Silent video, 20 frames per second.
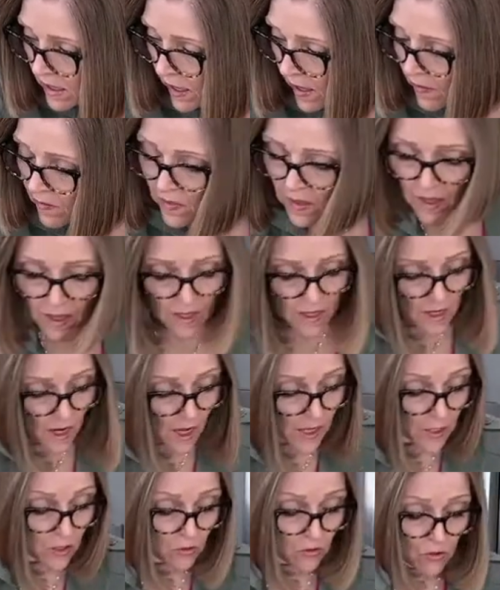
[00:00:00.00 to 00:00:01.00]
And then
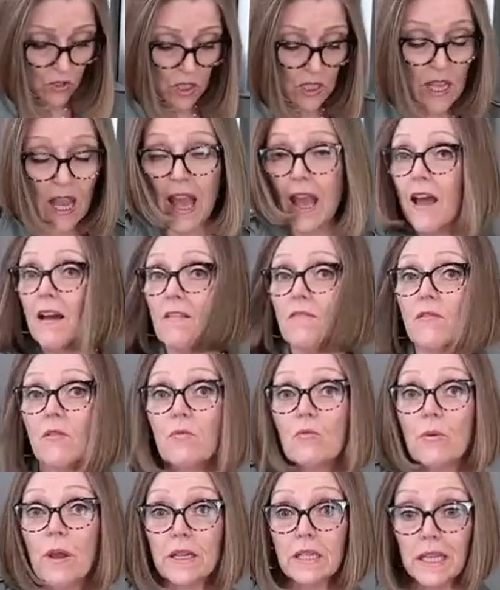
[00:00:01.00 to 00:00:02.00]
I usually have
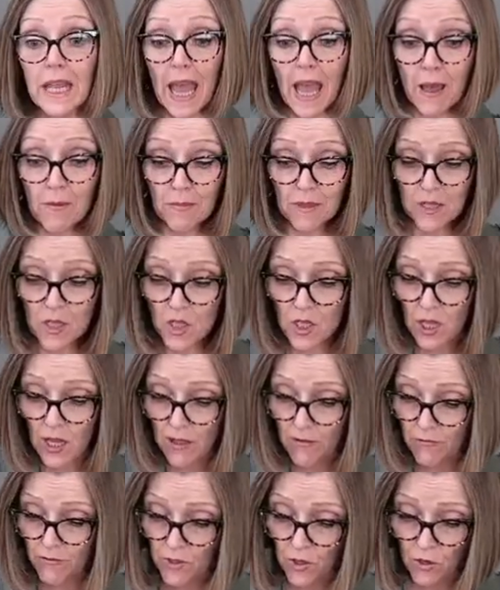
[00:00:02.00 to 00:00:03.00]
red cabbage
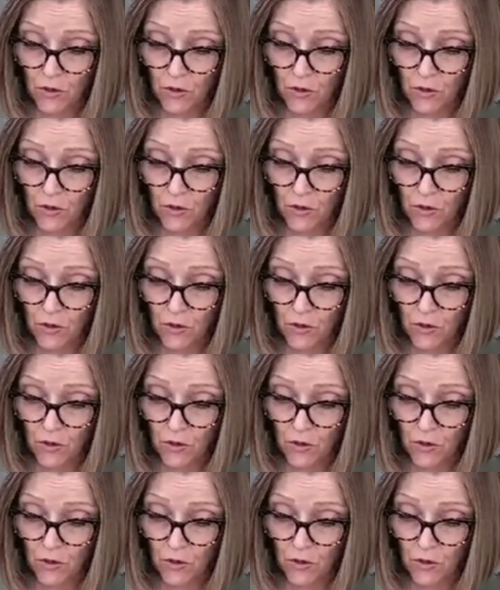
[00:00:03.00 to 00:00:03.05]
left